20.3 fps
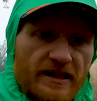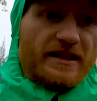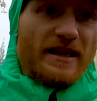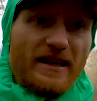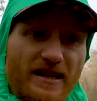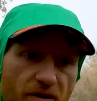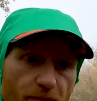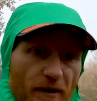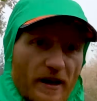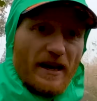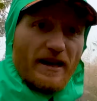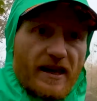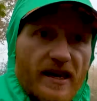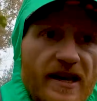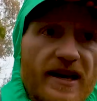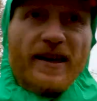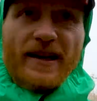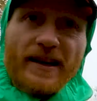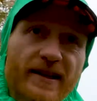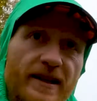take your pick.
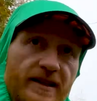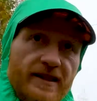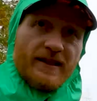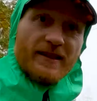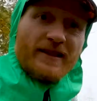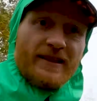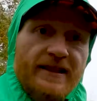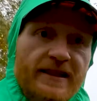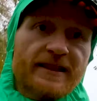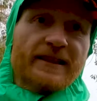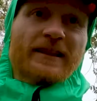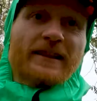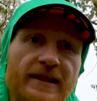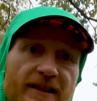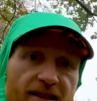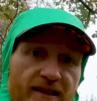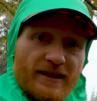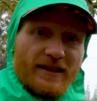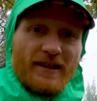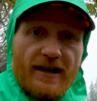
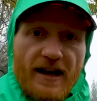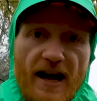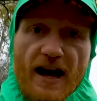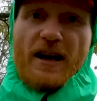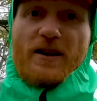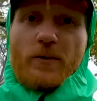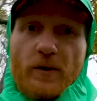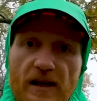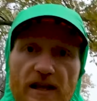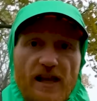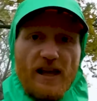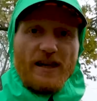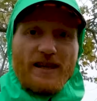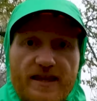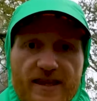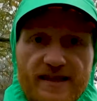I quite like